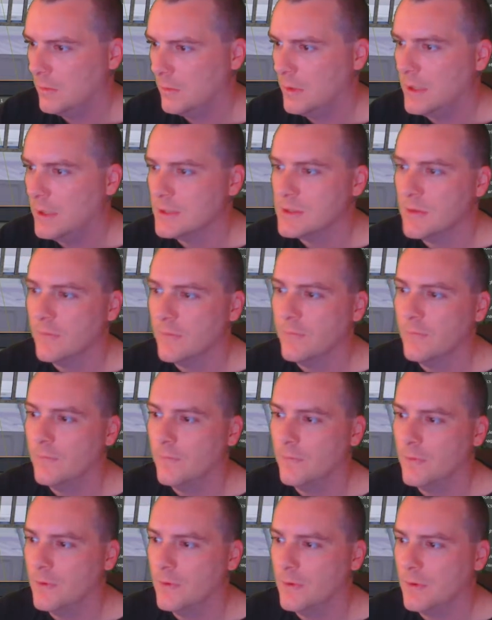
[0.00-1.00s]
so
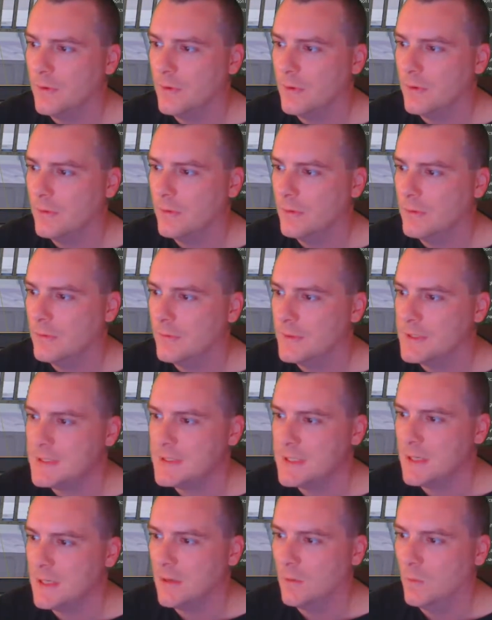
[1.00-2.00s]
the
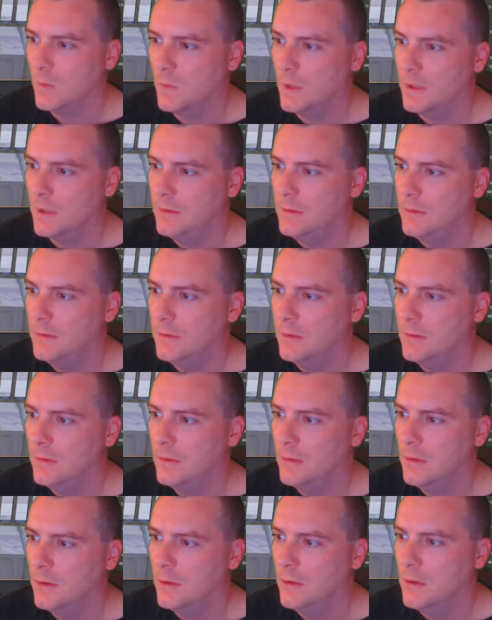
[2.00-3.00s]
second one,
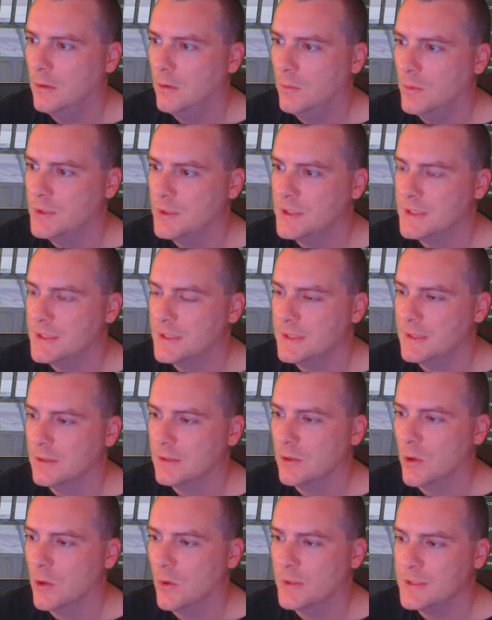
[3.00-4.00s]
which is
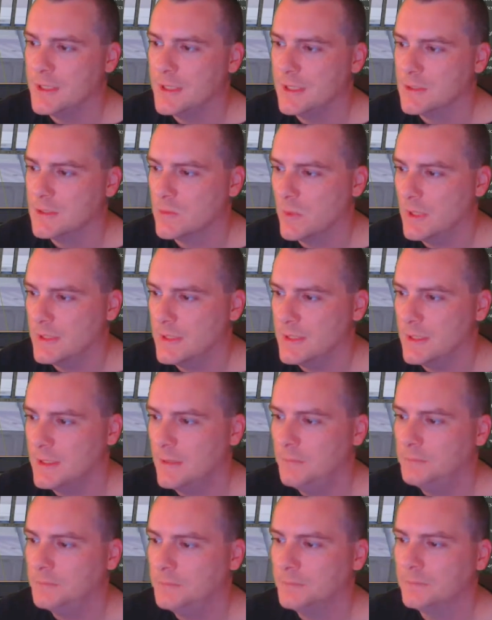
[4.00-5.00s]
the context render,
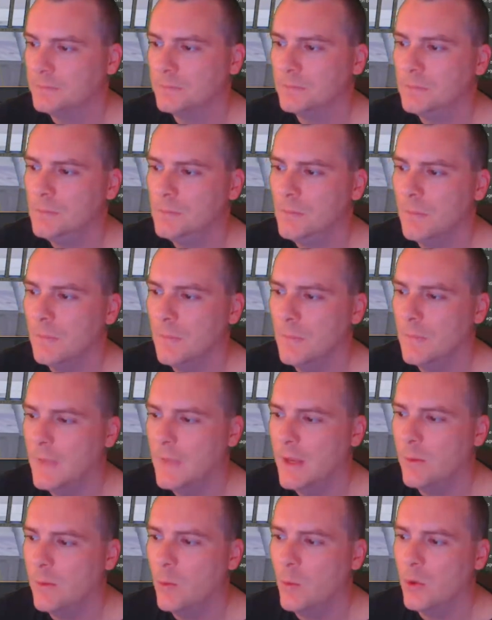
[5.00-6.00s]

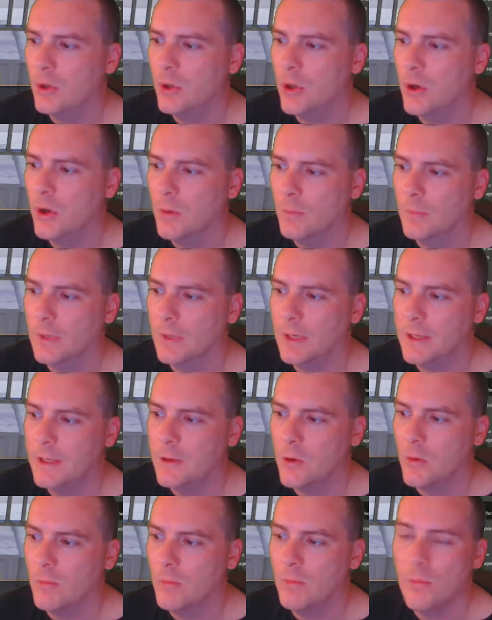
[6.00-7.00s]
and we want to go to click
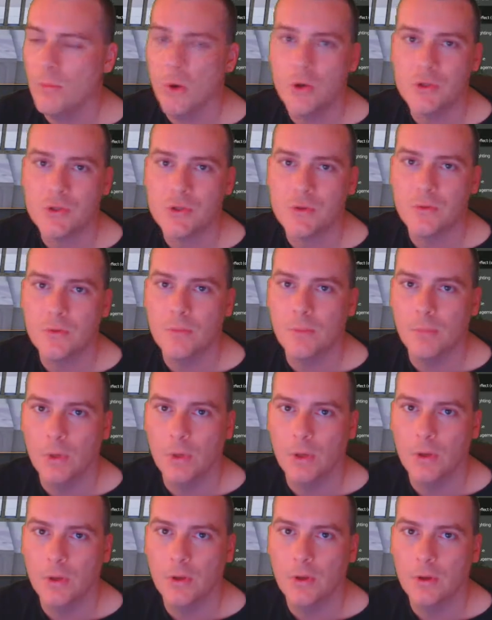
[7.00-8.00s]
on motion
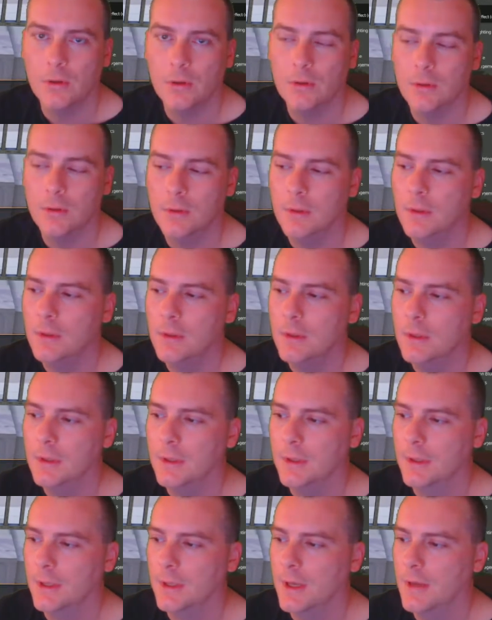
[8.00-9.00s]
blur.
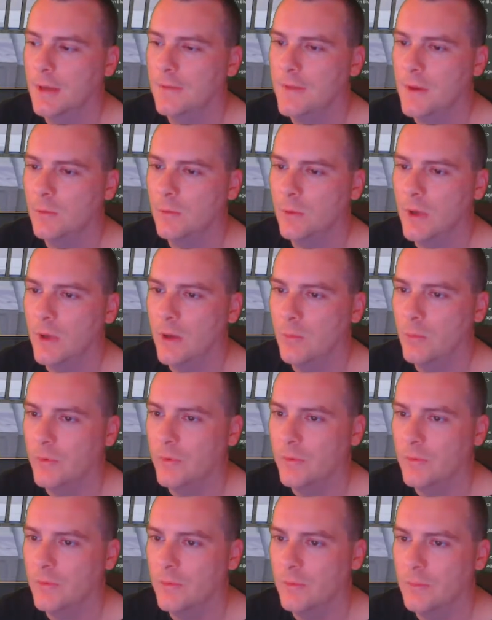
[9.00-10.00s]
Okay, that will help
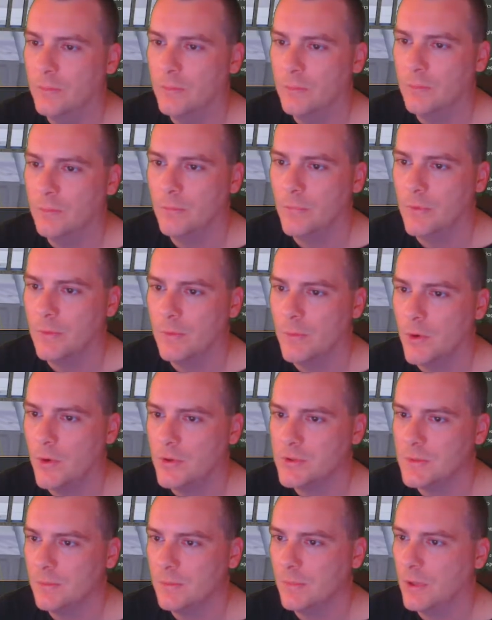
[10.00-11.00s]
with the
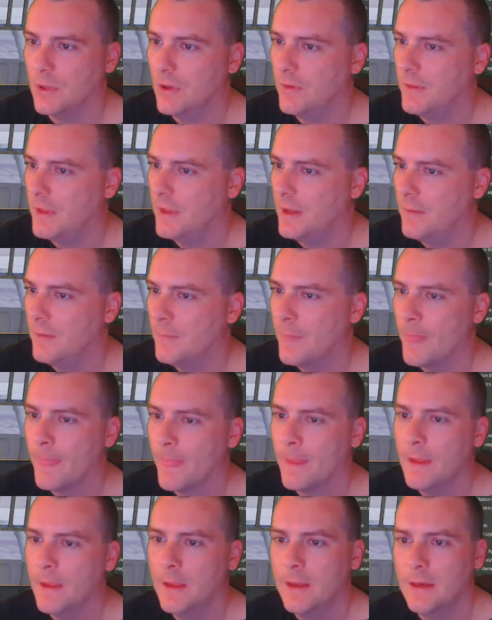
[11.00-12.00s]
motion blur there.
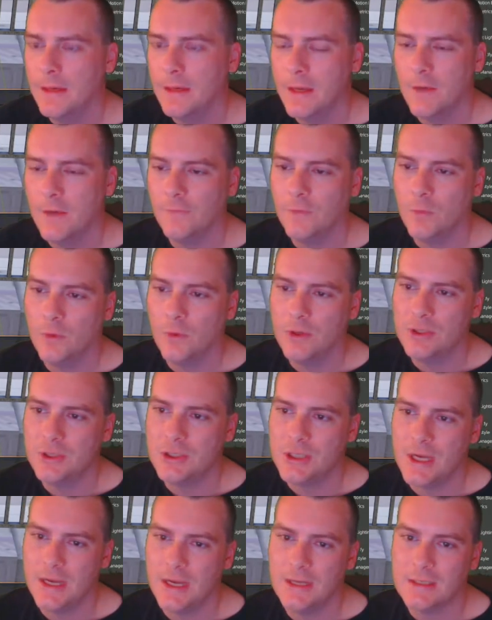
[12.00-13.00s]
Now if you want
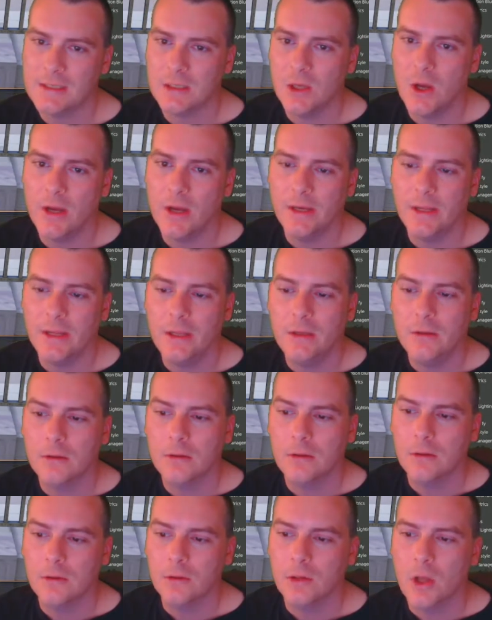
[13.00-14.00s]
to change
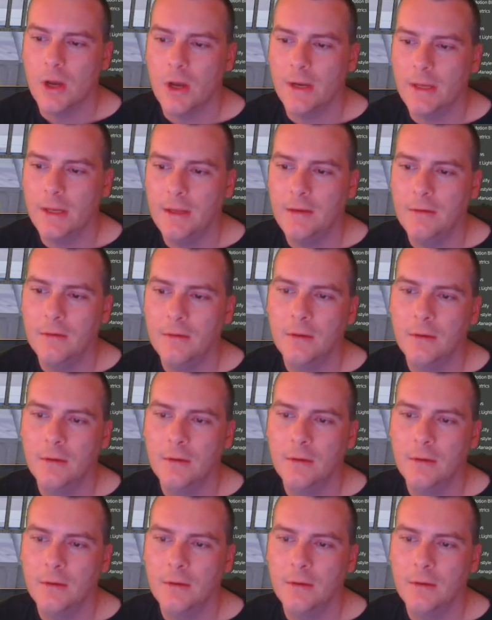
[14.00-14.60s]
lighting